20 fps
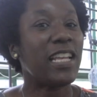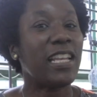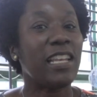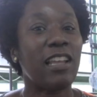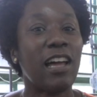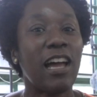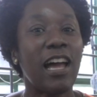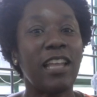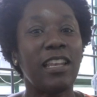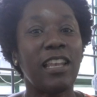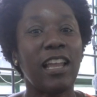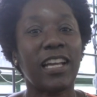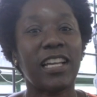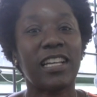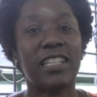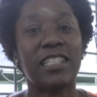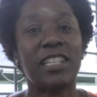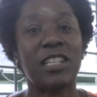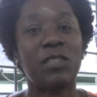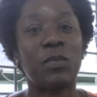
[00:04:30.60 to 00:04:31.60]
And, and
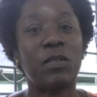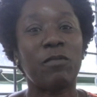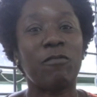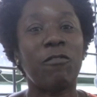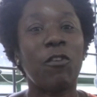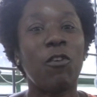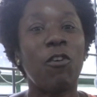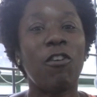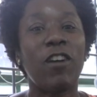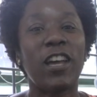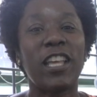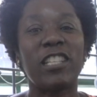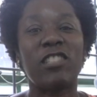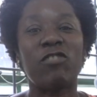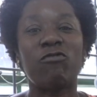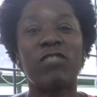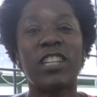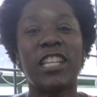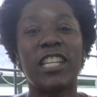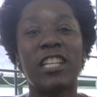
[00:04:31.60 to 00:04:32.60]
like I said before,
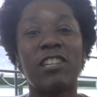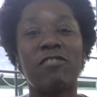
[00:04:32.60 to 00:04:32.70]
it's really